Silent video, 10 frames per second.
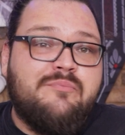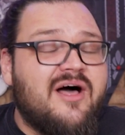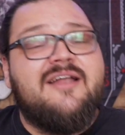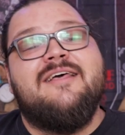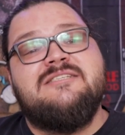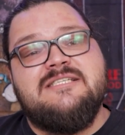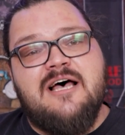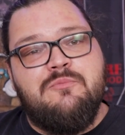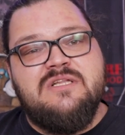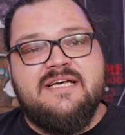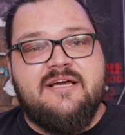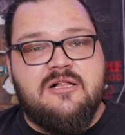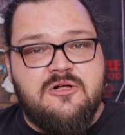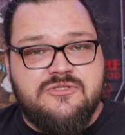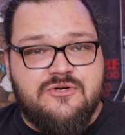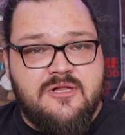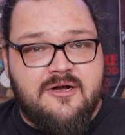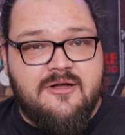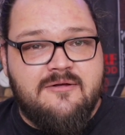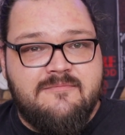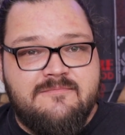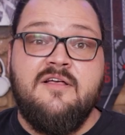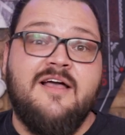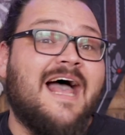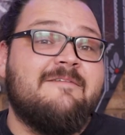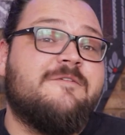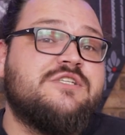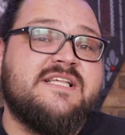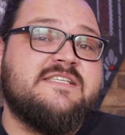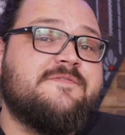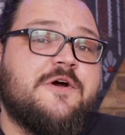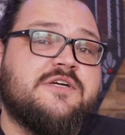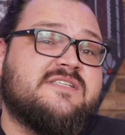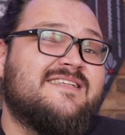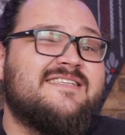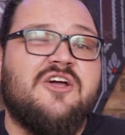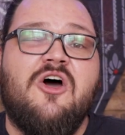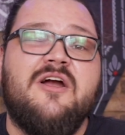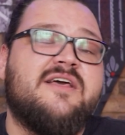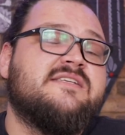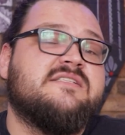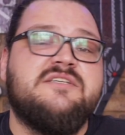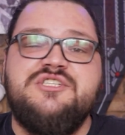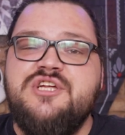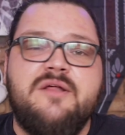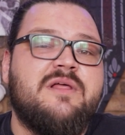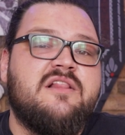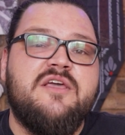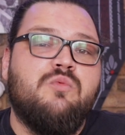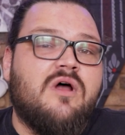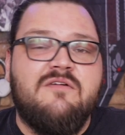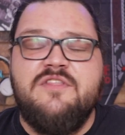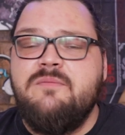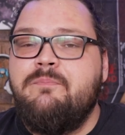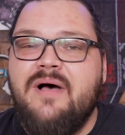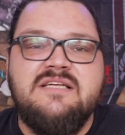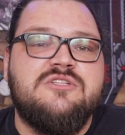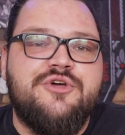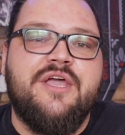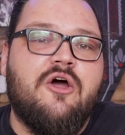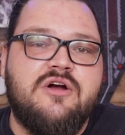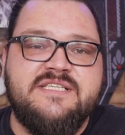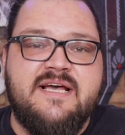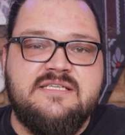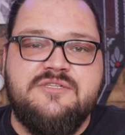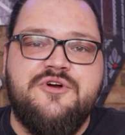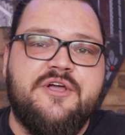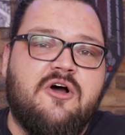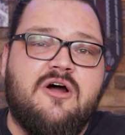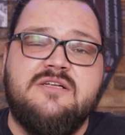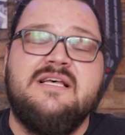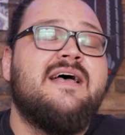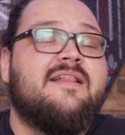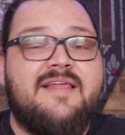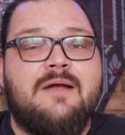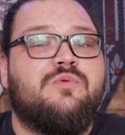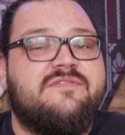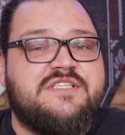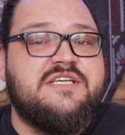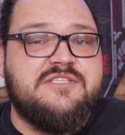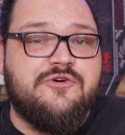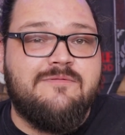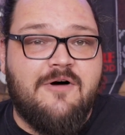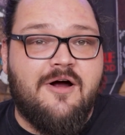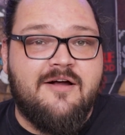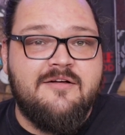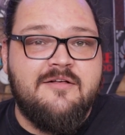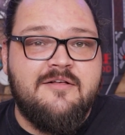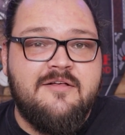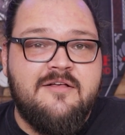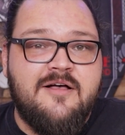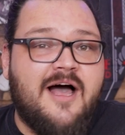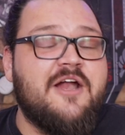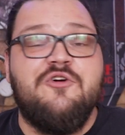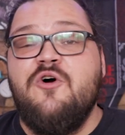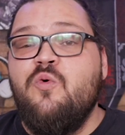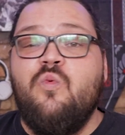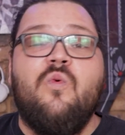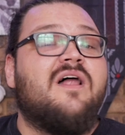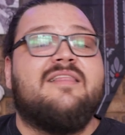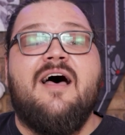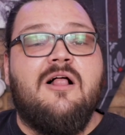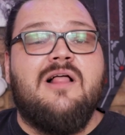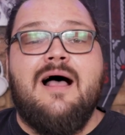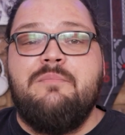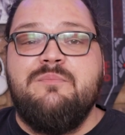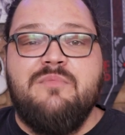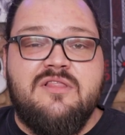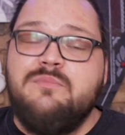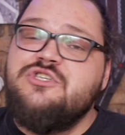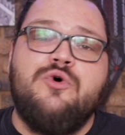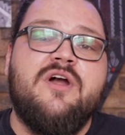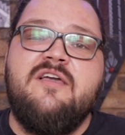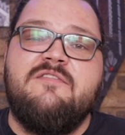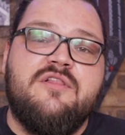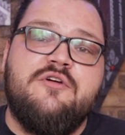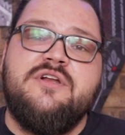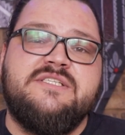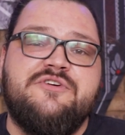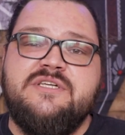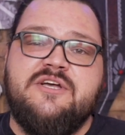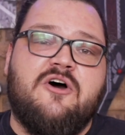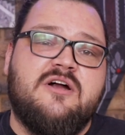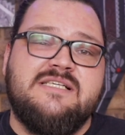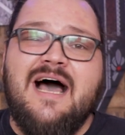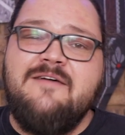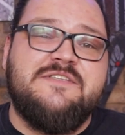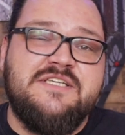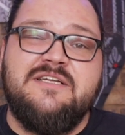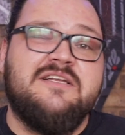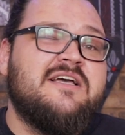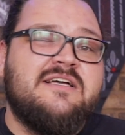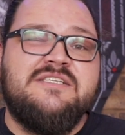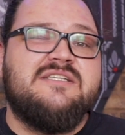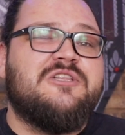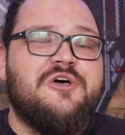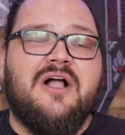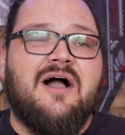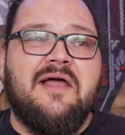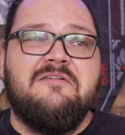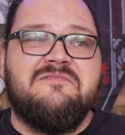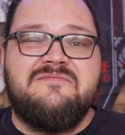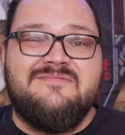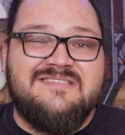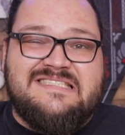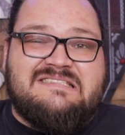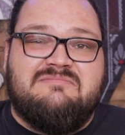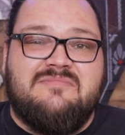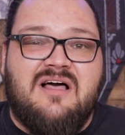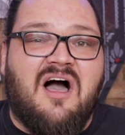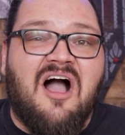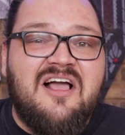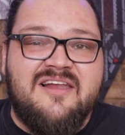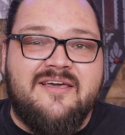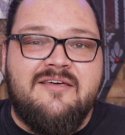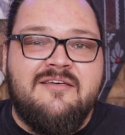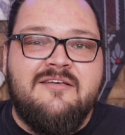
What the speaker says: But it's time we take a closer look. And first things first, this card is legitimately one of the best looking RTX 30 cards that we've seen so far. I don't know what the hell happened, but the majority of the 30 series cards I've seen just look kind of ugly.